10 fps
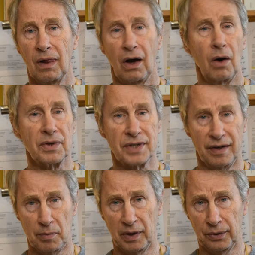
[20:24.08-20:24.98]
Almost
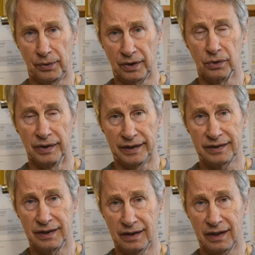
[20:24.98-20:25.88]
everybody would agree
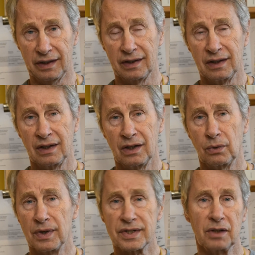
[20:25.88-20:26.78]
today
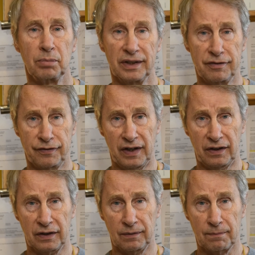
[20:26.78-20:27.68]
was a complete
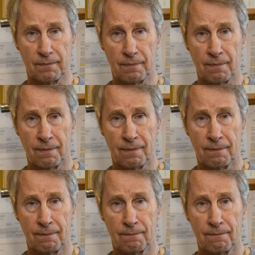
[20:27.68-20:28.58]
failure.
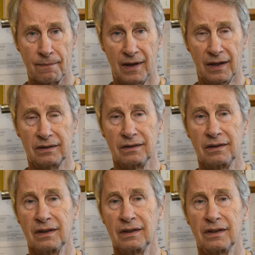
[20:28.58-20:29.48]
It
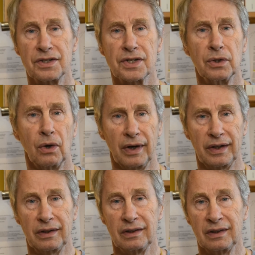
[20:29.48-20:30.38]

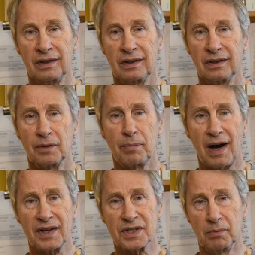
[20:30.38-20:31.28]
destroyed the
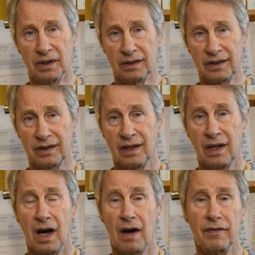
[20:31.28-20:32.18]
possibility
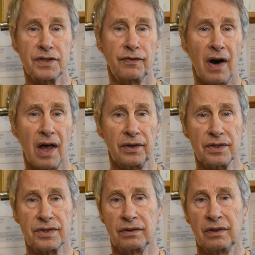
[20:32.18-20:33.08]
of his
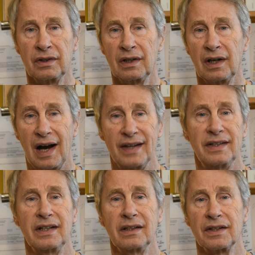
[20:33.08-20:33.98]
father's
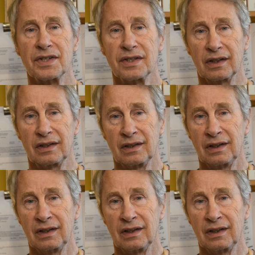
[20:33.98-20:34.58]
idealistic